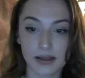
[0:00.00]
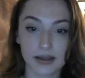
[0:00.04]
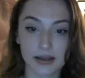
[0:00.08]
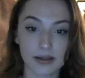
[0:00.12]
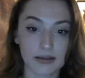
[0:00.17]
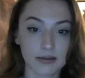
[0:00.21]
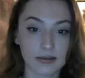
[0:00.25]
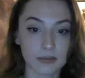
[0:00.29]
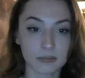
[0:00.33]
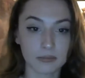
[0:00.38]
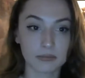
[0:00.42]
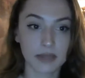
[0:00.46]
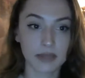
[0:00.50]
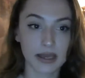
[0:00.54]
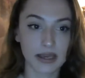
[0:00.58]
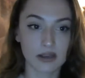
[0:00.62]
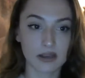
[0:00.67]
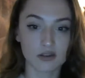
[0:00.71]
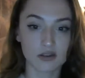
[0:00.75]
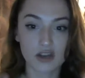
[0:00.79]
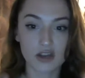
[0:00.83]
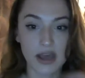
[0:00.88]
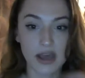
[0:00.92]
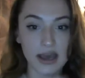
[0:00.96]
like
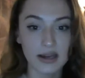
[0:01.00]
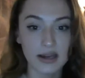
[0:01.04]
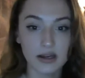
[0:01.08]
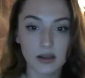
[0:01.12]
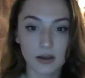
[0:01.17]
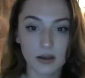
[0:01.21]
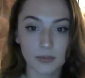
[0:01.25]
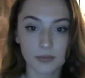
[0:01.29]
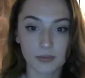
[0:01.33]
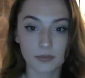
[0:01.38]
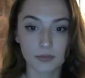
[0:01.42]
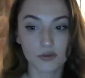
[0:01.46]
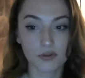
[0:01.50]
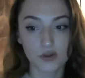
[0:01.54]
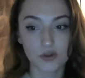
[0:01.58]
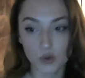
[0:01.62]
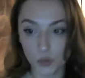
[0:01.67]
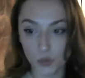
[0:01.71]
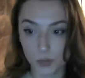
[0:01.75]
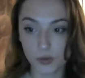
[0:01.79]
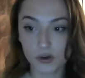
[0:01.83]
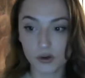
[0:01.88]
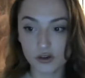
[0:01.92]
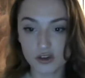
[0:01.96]
a
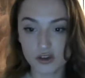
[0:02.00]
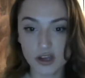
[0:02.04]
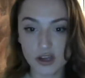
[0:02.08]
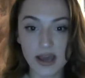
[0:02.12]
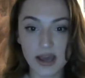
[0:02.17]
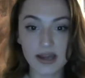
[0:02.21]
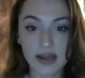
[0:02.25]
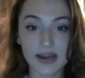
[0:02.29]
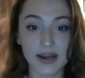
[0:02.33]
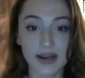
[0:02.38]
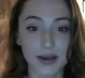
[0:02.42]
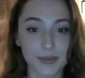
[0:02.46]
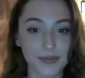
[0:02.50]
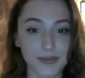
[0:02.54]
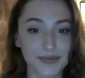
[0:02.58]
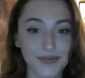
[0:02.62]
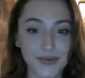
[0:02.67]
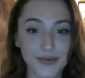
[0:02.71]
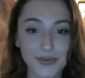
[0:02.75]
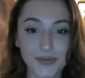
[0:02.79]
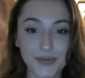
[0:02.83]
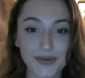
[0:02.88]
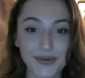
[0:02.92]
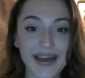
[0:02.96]
super chat, and
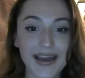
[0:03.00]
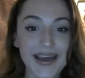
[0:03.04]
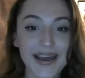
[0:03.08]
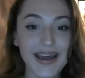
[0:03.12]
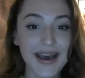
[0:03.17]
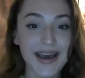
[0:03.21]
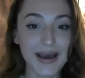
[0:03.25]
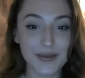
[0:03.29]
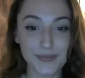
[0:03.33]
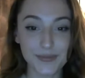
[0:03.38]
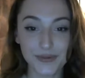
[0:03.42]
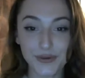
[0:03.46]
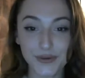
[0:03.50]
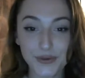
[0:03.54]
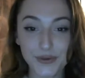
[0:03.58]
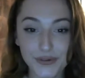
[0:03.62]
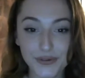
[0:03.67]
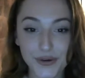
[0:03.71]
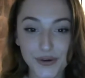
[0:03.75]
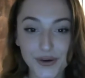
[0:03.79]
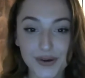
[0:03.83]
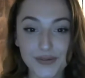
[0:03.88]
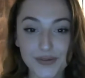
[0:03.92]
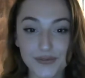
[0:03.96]
I'm so
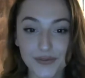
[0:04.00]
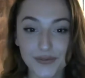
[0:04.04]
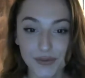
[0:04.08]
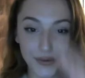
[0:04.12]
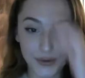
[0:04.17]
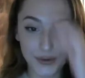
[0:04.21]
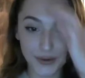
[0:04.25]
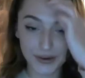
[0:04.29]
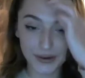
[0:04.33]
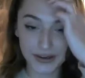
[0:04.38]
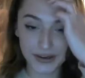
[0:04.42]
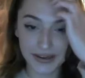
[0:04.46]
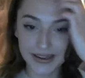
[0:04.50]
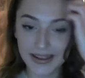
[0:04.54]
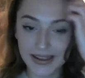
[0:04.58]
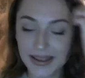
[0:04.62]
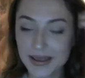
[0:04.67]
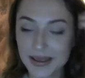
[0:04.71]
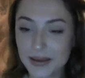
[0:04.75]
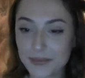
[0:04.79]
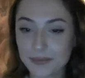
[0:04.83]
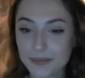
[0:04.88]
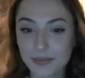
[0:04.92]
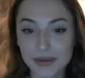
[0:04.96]
sorry for
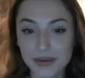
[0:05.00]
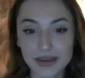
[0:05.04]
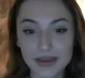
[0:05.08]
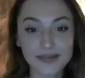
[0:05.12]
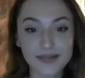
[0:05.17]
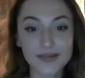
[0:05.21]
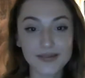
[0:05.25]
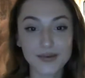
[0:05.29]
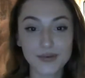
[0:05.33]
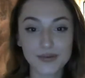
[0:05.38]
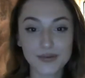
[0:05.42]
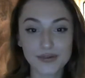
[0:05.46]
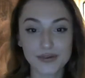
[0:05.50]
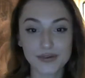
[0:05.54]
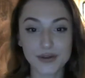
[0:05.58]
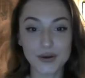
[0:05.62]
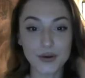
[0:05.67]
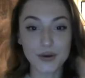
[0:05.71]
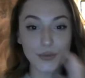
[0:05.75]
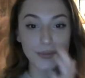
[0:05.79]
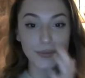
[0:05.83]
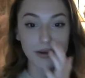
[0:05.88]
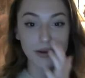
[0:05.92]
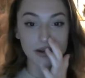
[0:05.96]
being so
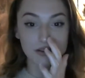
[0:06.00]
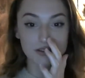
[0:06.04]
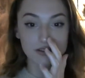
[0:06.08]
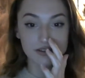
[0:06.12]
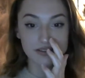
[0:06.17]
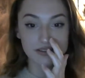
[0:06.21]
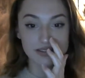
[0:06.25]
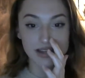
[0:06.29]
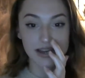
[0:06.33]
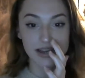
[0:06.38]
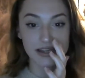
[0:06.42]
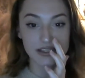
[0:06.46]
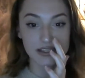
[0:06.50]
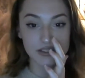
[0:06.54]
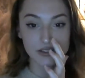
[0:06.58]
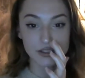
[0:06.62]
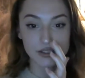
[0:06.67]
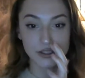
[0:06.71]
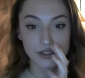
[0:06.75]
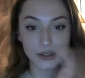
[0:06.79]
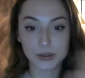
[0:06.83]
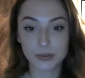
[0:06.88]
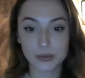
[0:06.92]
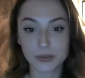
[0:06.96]
slow, but I just had
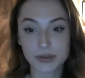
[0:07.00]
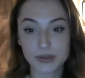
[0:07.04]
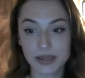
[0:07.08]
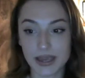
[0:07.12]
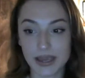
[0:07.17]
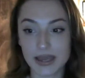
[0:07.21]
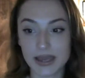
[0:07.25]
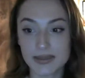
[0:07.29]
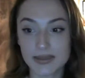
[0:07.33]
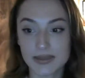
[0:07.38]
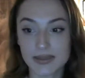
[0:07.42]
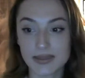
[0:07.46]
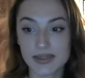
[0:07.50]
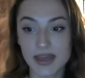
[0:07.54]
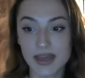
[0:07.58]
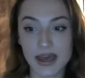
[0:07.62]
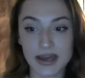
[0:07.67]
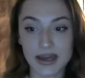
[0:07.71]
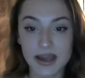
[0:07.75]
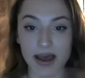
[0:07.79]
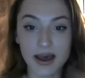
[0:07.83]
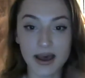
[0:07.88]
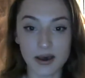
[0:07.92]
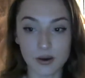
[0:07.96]
to get
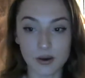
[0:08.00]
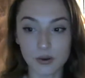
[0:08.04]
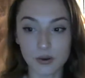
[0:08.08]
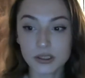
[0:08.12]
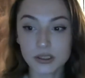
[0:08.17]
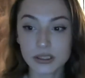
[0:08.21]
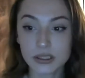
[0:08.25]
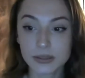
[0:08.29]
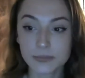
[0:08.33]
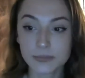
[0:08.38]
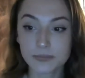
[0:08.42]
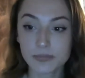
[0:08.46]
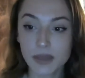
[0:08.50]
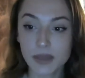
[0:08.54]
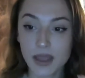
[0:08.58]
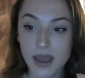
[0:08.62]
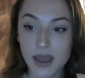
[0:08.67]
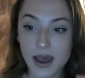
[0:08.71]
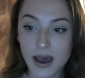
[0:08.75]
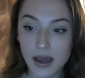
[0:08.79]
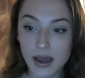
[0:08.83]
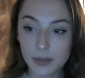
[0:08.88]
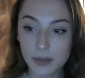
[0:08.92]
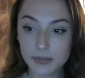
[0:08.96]
that out.
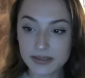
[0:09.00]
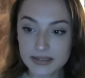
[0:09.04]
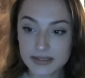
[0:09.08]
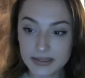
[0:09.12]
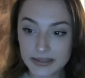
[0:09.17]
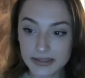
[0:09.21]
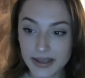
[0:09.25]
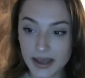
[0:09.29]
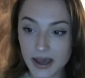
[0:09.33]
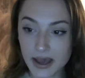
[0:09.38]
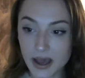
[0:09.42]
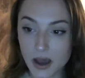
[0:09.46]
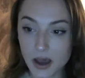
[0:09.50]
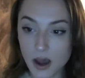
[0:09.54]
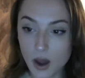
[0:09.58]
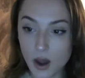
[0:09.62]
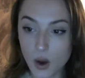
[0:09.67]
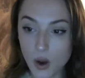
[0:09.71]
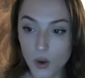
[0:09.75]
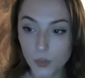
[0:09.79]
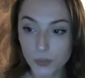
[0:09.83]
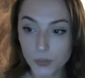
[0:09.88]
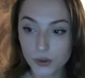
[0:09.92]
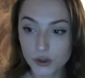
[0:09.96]
Hi, Matilda.
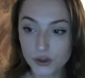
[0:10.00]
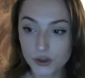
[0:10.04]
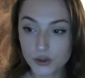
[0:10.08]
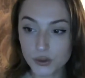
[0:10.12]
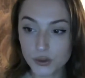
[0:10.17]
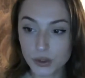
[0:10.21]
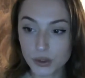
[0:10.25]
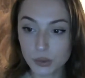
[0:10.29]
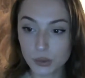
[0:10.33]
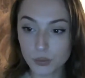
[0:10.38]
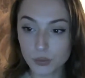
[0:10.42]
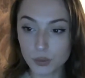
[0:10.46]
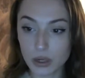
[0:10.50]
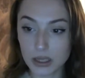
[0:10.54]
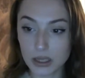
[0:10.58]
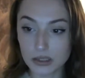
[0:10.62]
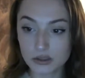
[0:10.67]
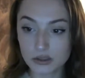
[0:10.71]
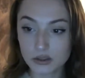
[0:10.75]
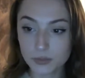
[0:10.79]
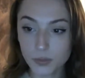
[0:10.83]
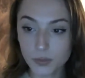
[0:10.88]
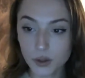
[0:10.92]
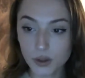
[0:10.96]
Hope you're doing
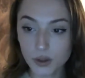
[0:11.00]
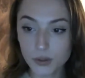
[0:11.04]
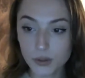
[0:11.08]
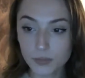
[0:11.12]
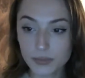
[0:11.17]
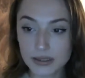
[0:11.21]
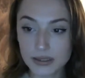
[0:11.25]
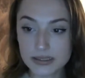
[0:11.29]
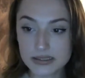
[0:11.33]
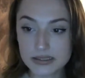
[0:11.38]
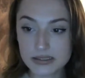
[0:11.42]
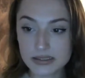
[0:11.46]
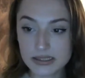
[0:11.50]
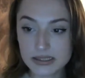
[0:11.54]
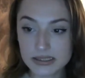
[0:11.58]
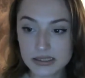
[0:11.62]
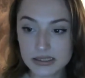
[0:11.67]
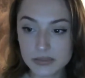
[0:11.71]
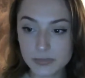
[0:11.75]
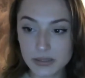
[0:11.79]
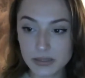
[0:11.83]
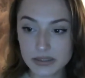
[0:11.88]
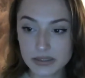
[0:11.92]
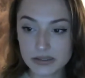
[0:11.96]
well. Tomorrow makes
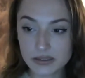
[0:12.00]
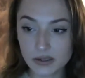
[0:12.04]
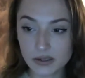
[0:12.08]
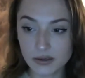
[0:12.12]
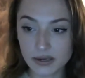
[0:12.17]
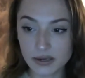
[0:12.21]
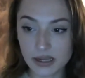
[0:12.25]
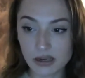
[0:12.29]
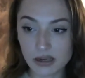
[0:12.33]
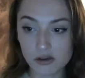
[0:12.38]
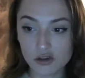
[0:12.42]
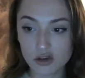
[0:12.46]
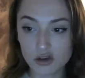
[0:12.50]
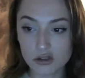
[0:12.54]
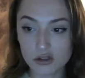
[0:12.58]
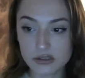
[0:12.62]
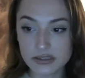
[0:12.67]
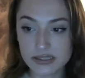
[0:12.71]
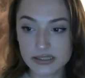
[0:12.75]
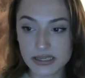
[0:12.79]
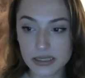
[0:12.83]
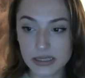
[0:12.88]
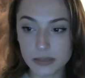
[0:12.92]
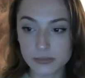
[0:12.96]
6 months on
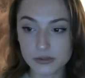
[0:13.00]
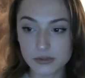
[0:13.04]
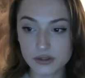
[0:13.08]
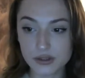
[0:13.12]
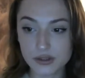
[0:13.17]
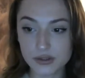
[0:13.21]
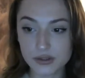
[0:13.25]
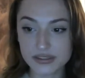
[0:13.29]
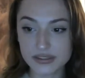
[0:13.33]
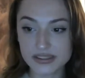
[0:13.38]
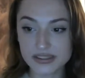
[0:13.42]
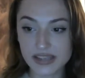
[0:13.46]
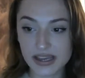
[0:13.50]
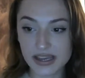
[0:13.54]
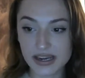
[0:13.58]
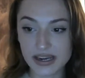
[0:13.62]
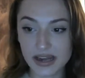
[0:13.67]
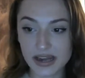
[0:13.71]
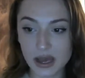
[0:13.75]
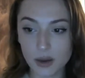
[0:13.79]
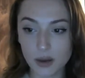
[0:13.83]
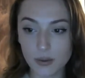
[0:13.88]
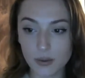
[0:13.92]
HRT, and I'm so excited.